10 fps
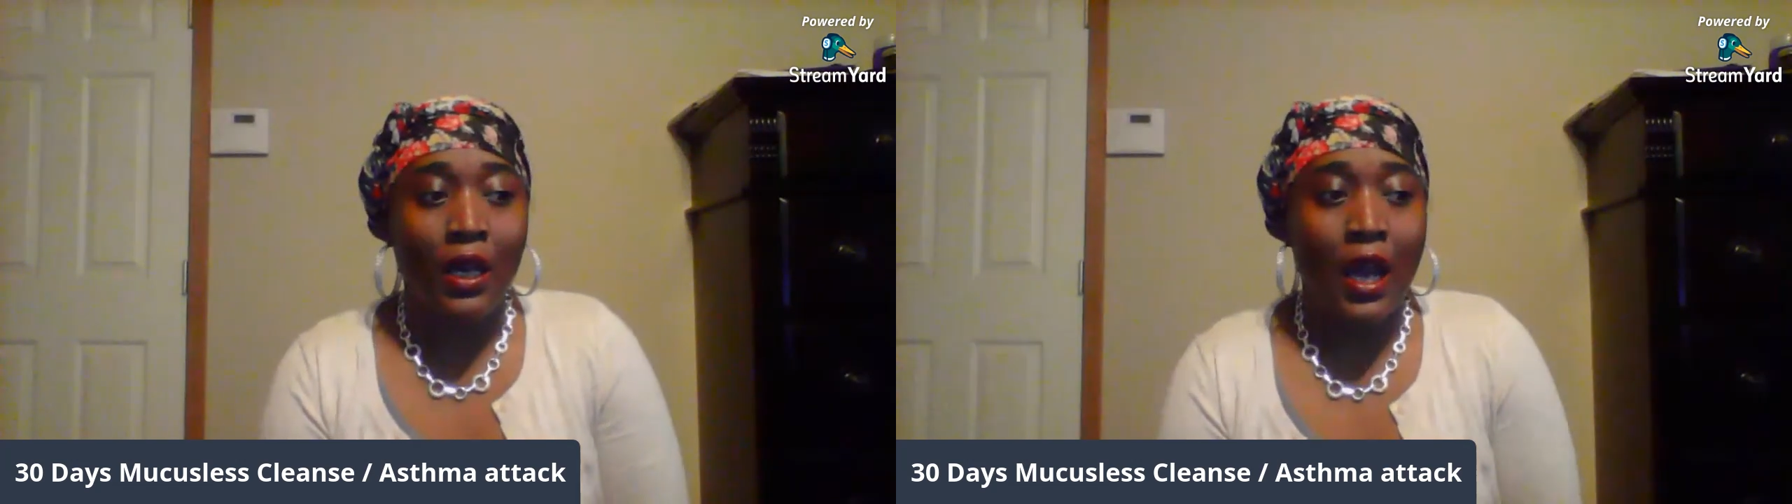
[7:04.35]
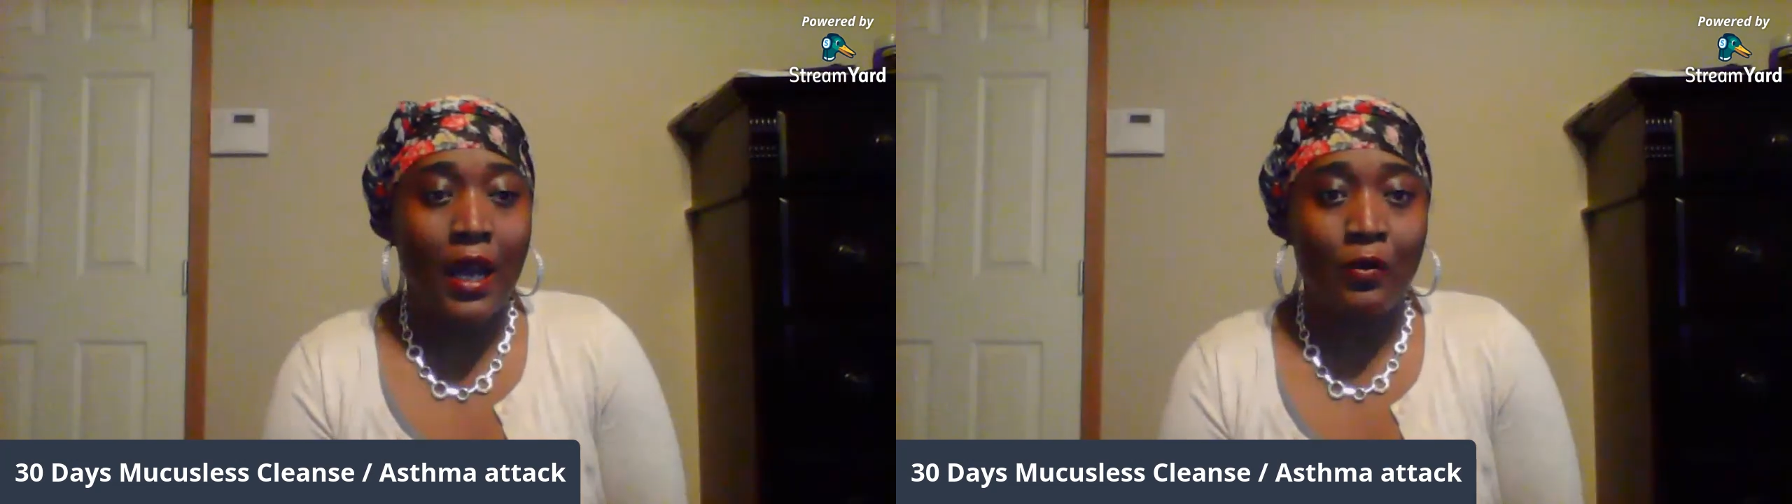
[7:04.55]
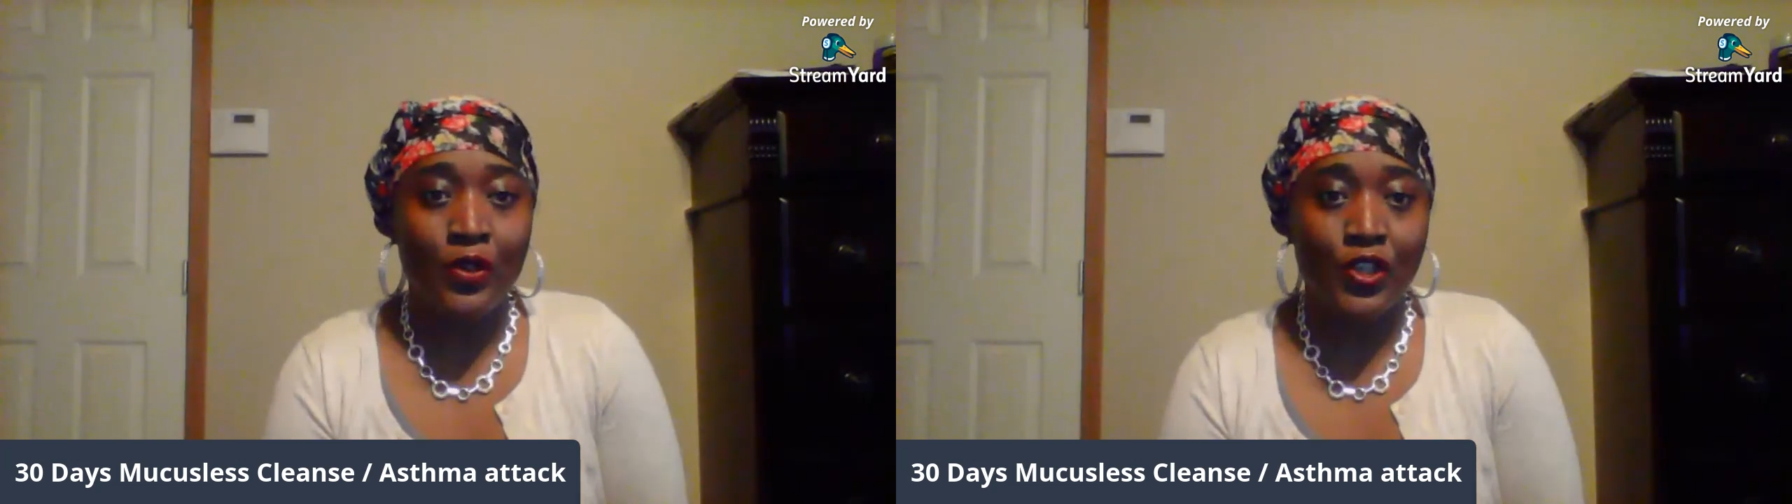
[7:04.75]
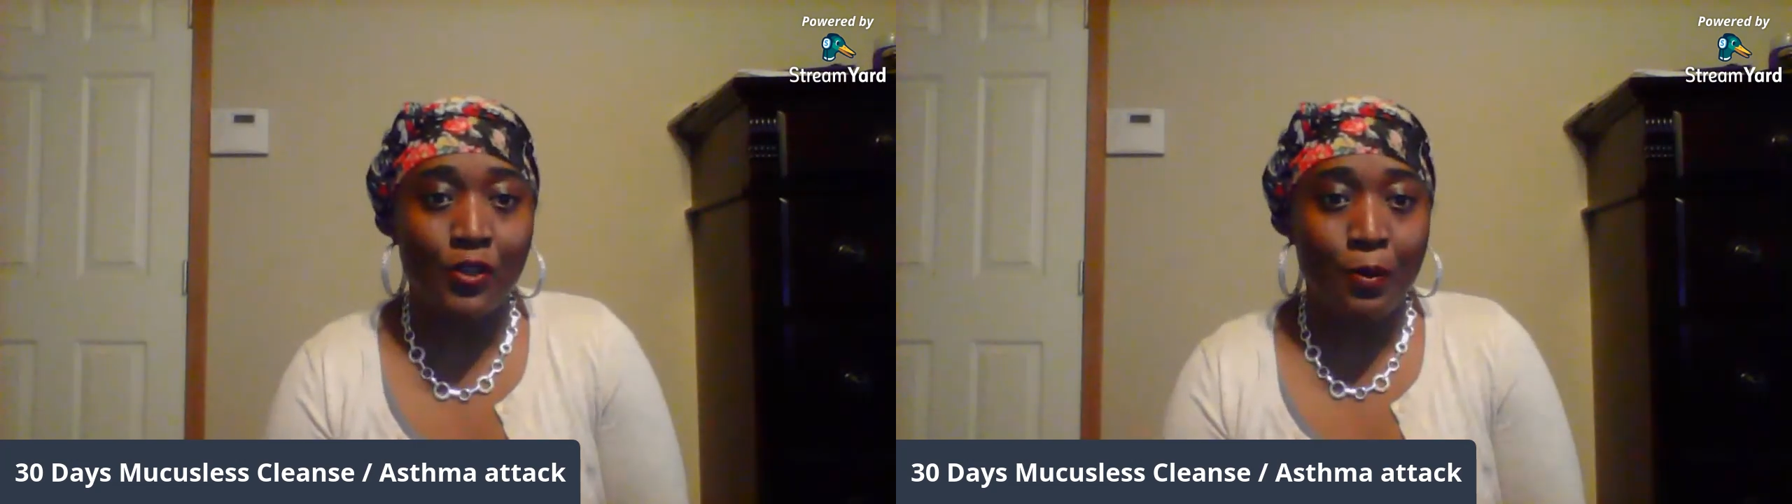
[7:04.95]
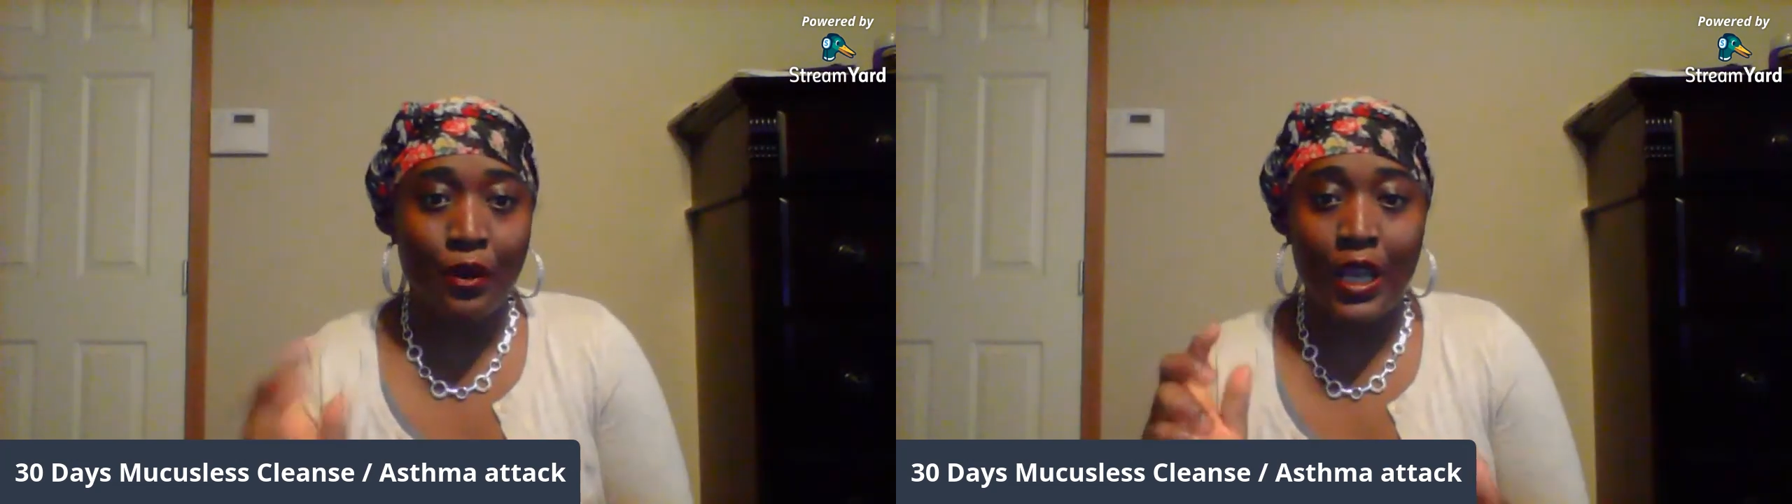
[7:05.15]
I
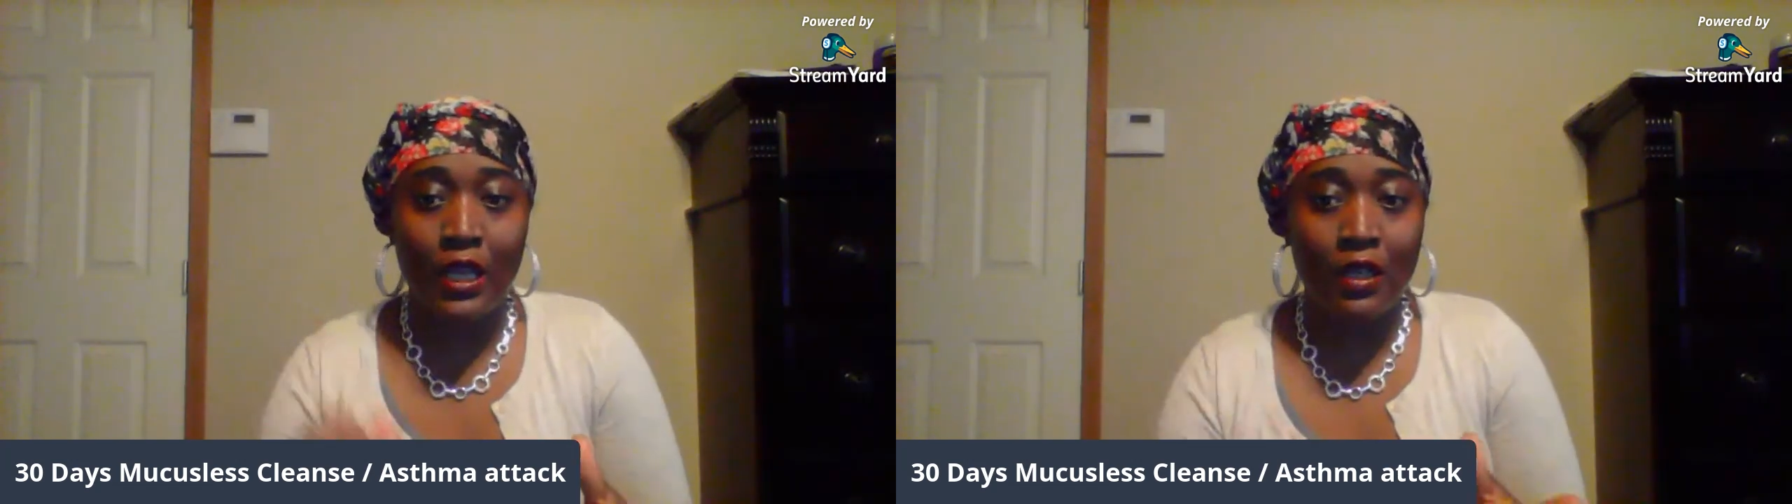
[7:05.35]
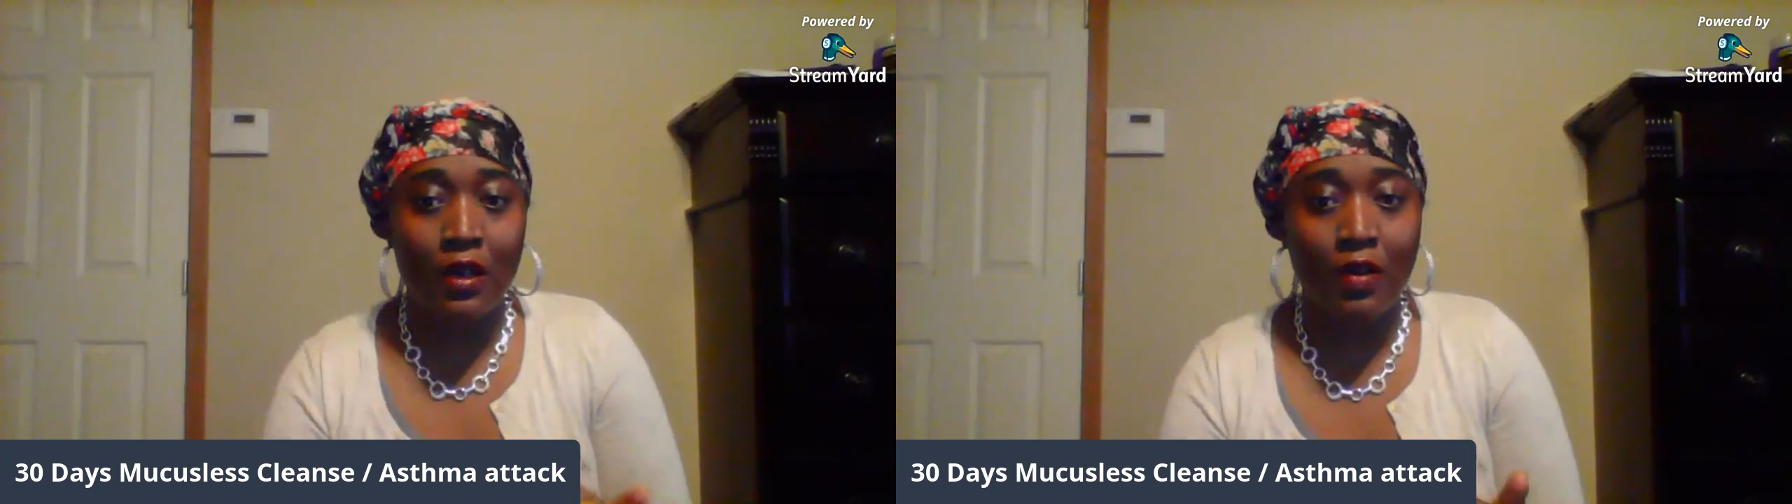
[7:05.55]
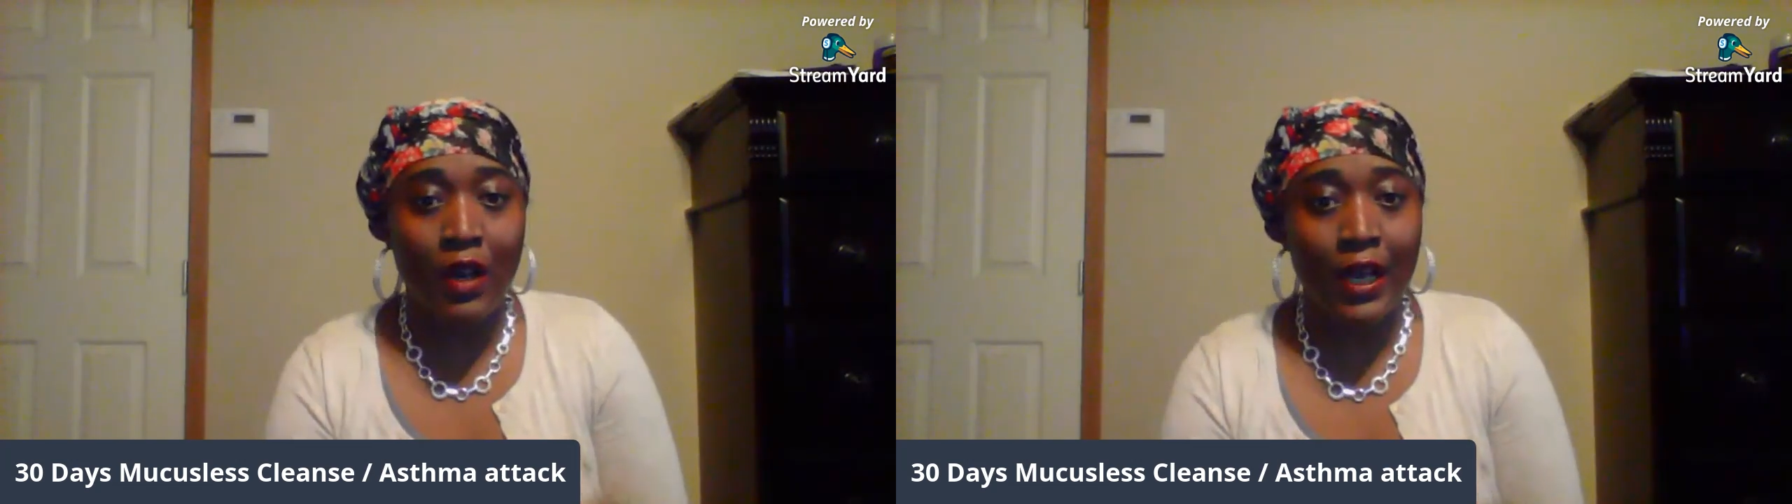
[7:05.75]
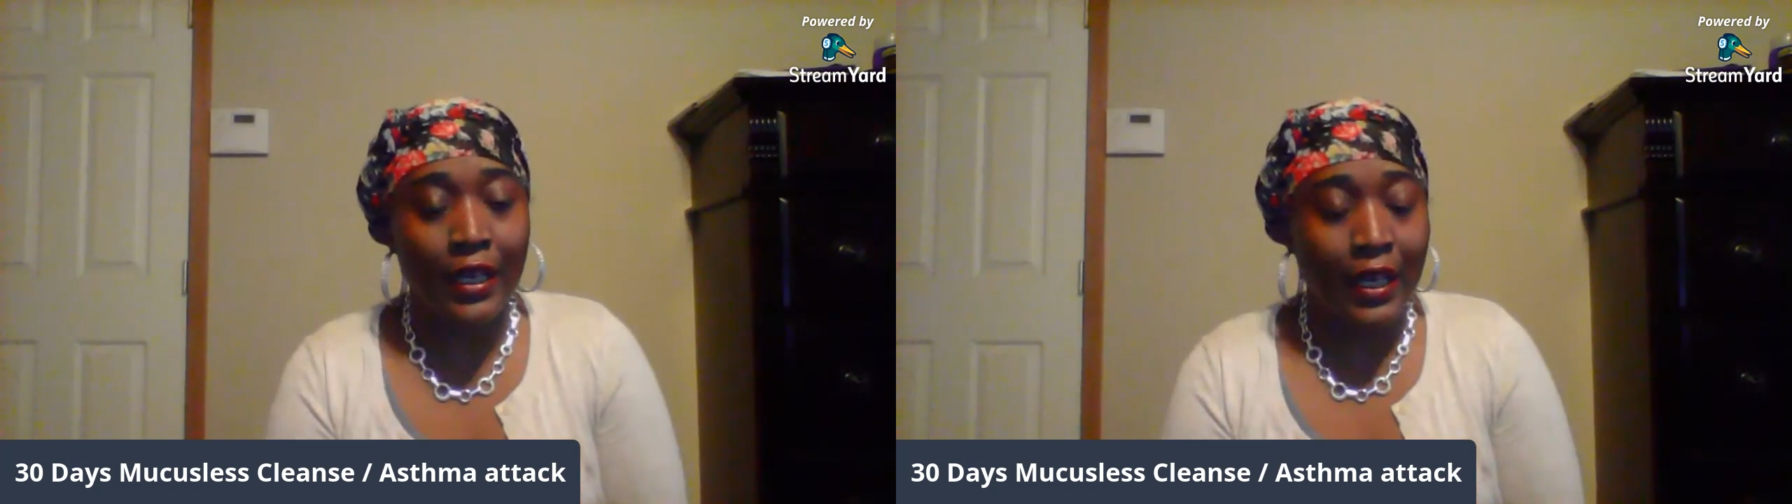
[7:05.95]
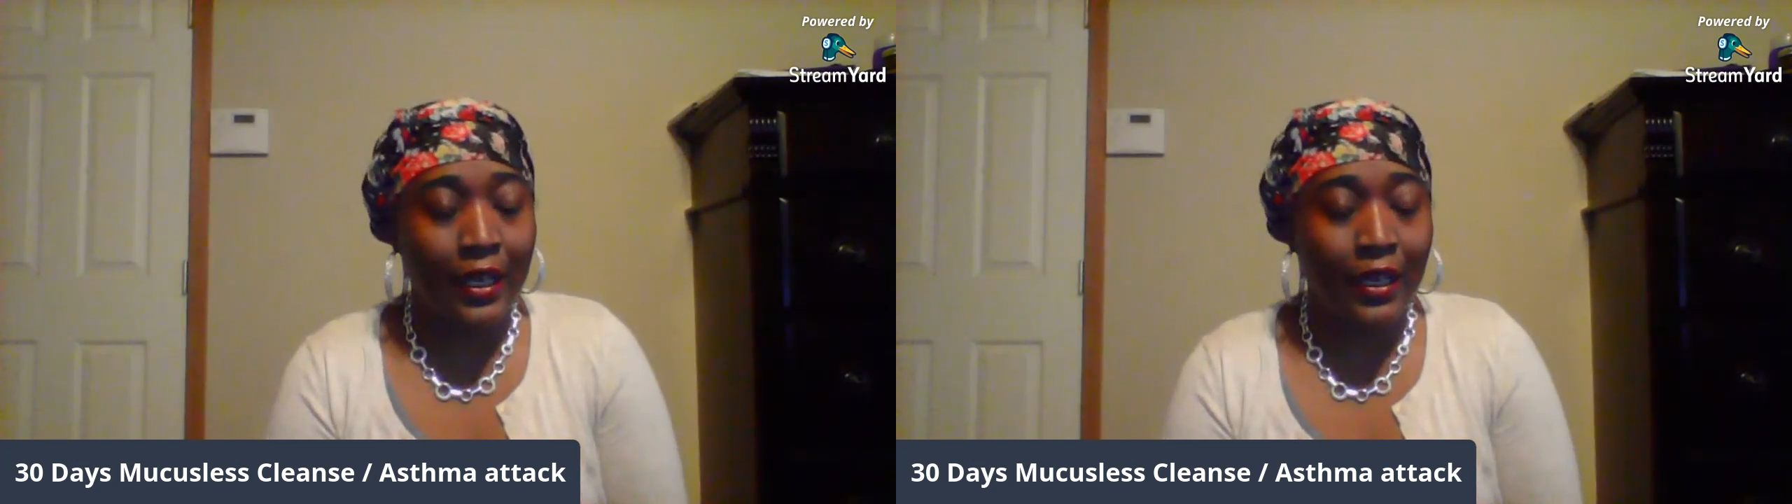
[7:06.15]
was praying.
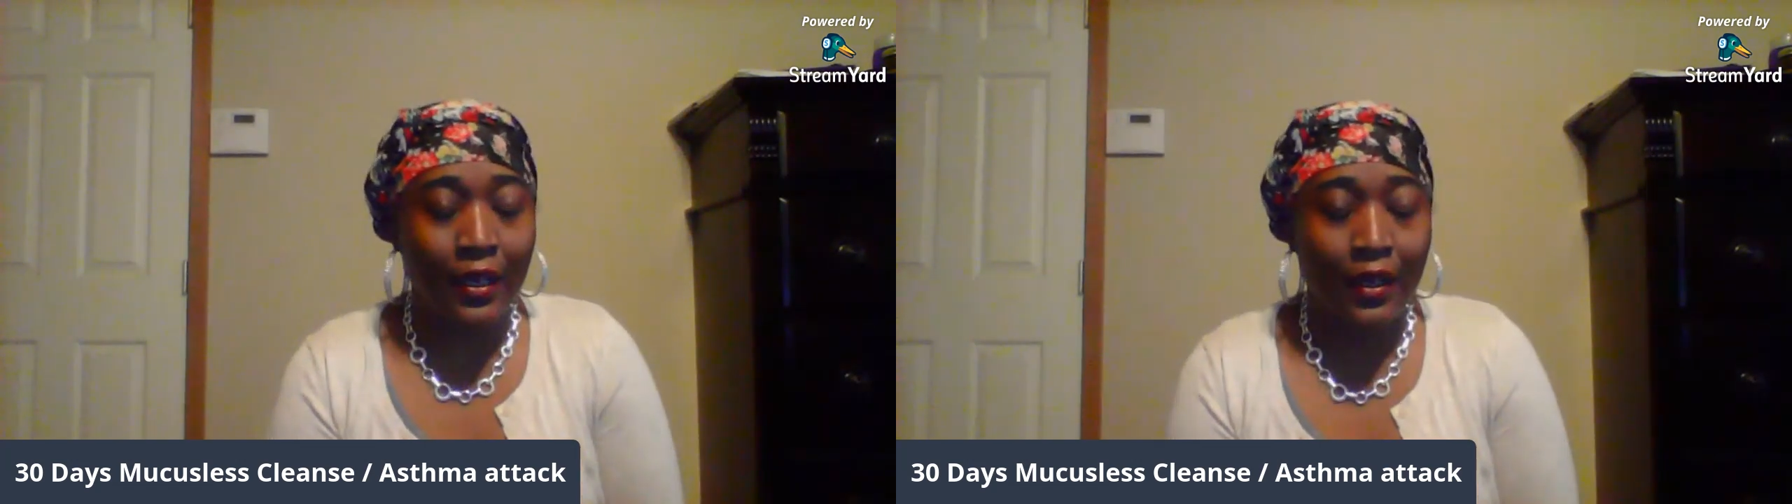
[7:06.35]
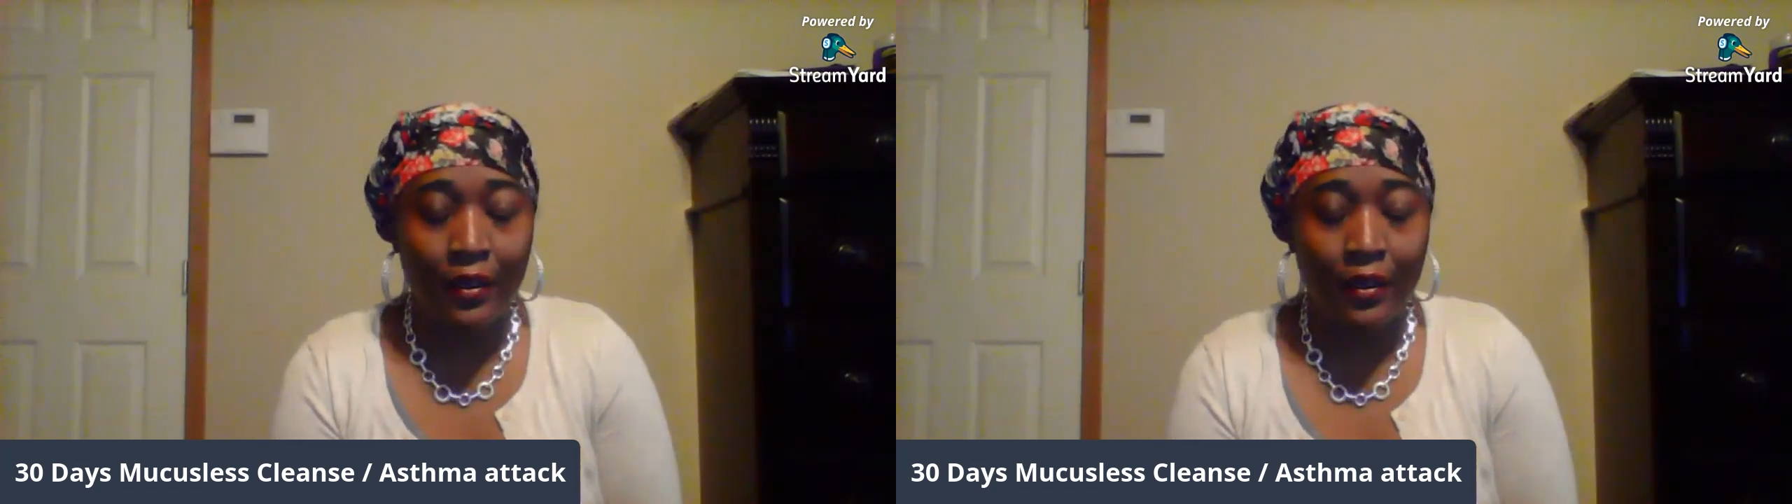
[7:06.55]
I